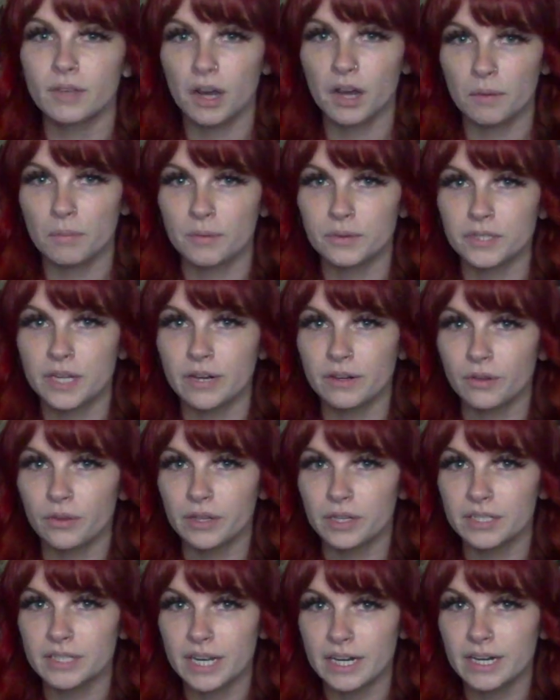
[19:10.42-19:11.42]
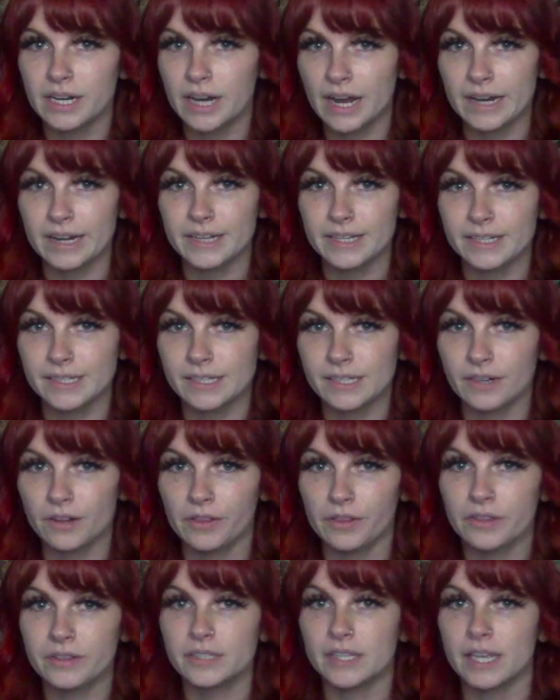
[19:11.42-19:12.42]
carpal tunnel and tendonitis and
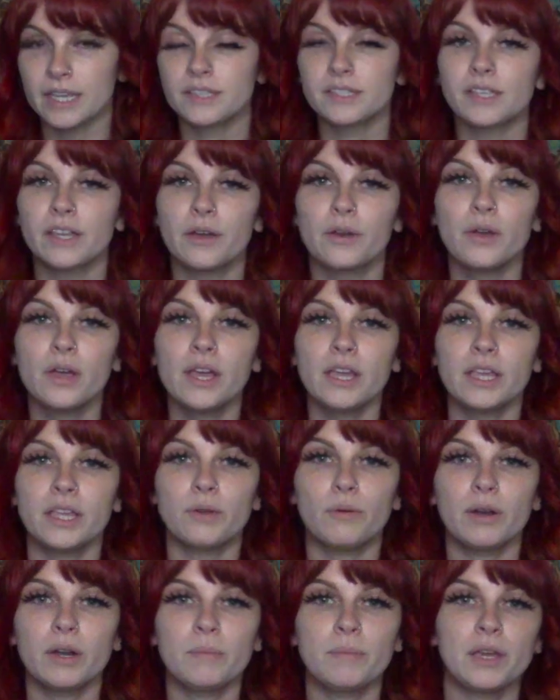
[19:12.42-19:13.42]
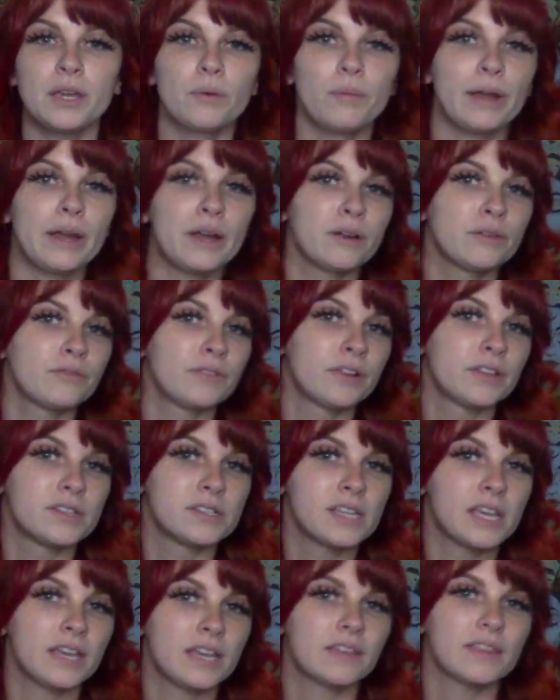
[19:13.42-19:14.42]
all those things. So you want to be aware for the
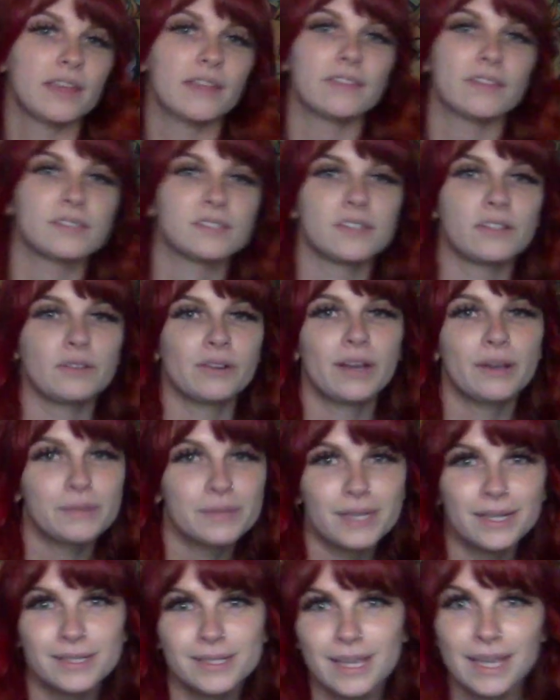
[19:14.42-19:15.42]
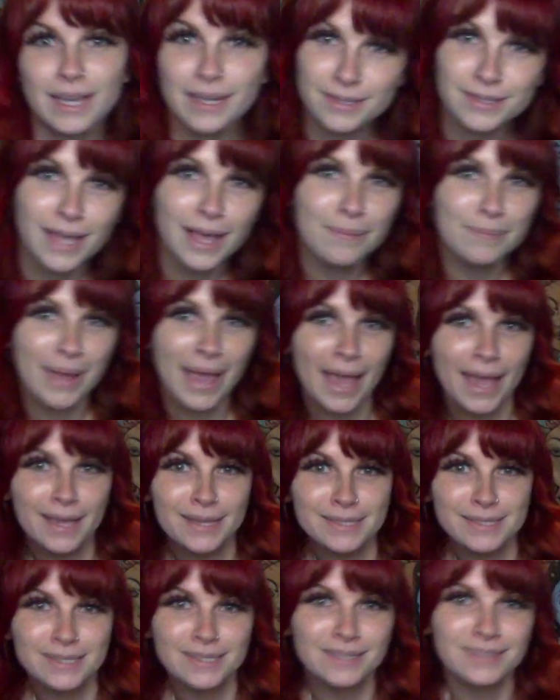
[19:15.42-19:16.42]
sake of that. That's Luna. I was going to say, is that
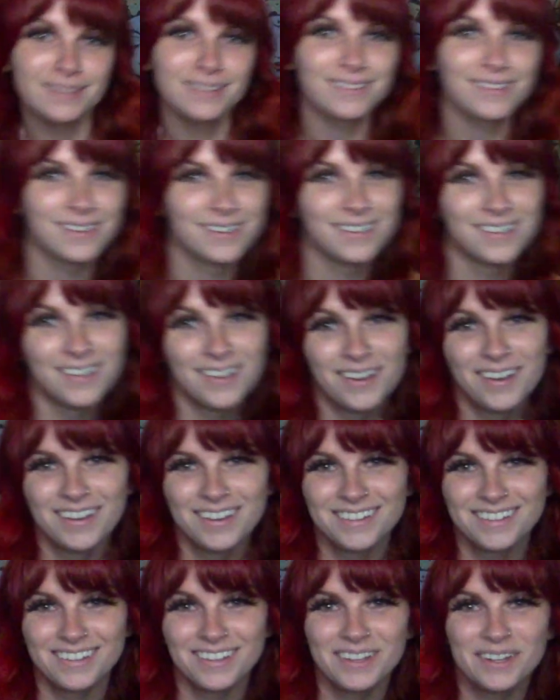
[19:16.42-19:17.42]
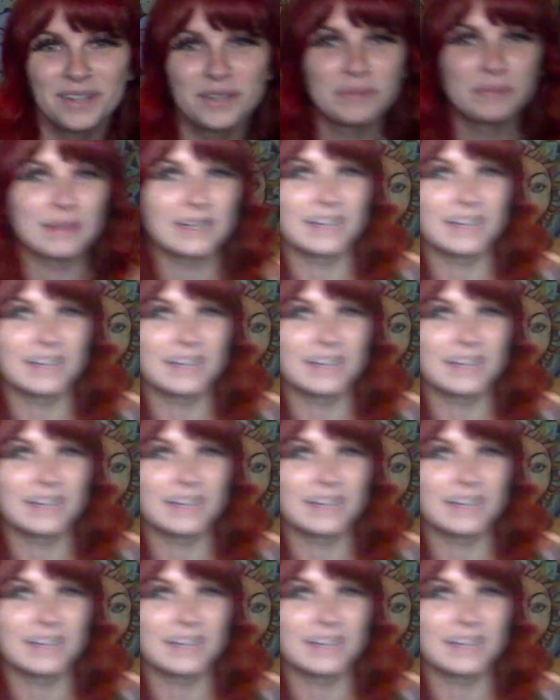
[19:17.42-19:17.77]
Max? Luna up